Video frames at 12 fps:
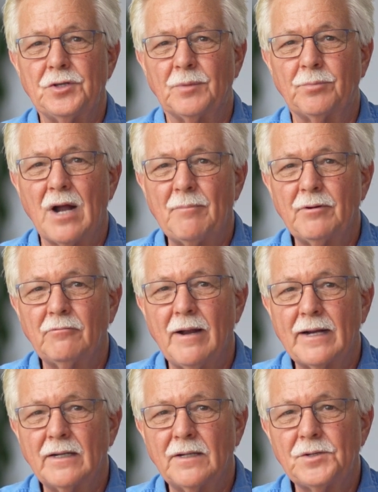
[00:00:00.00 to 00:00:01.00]
that proper
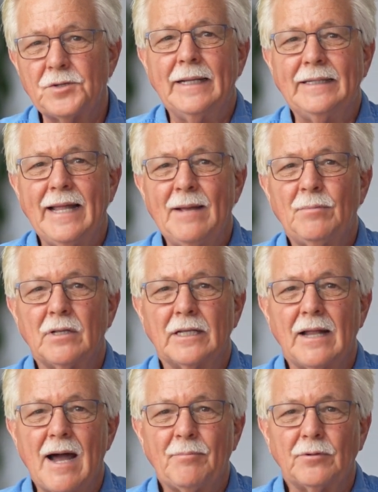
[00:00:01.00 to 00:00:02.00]
records enable an
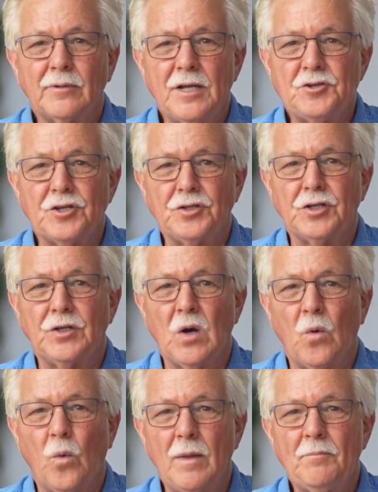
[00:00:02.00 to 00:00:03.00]
operation to know
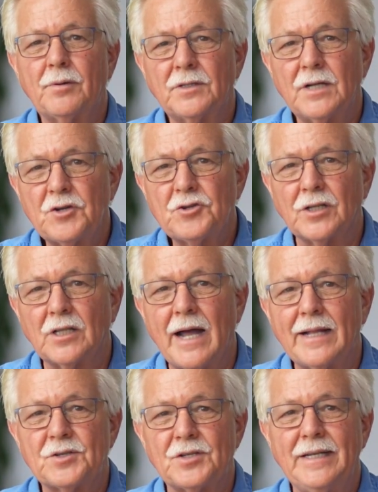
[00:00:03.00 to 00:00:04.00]
what production
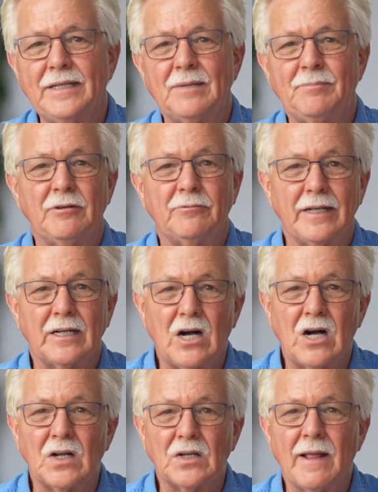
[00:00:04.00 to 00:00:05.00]
lots need to be
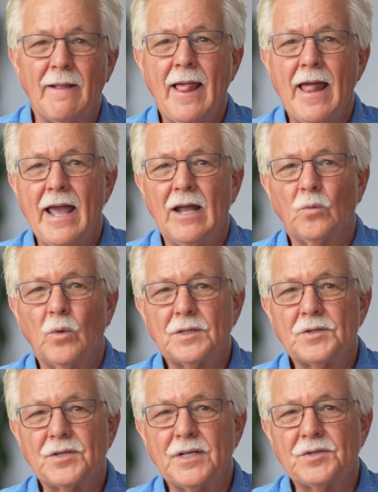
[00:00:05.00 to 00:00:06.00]
recalled and what
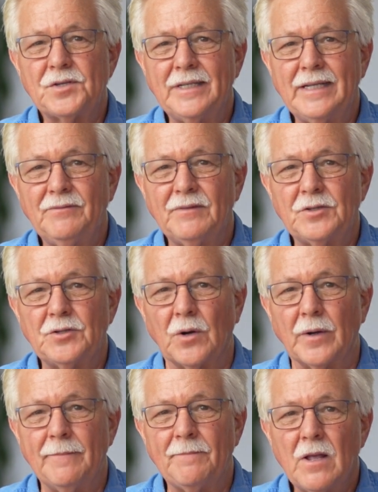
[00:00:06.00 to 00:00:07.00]
sits in
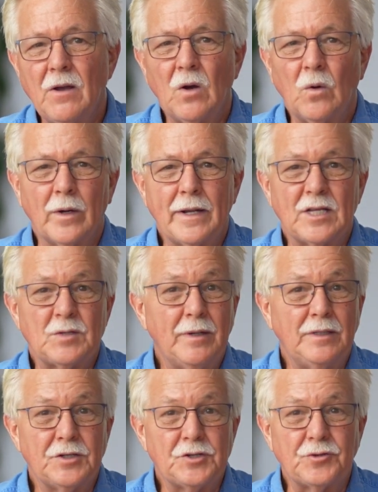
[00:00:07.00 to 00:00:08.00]
inventory, what has
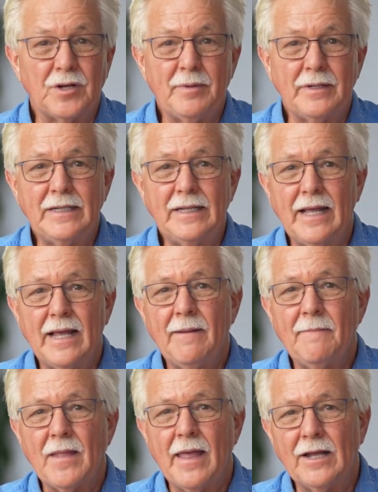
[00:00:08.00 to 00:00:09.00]
been distributed,
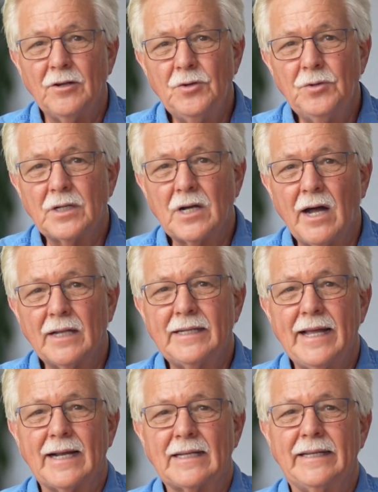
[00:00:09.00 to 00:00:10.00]
and who to
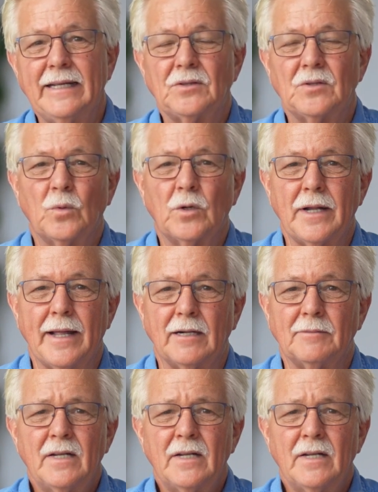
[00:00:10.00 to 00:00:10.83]
contact to get the word out.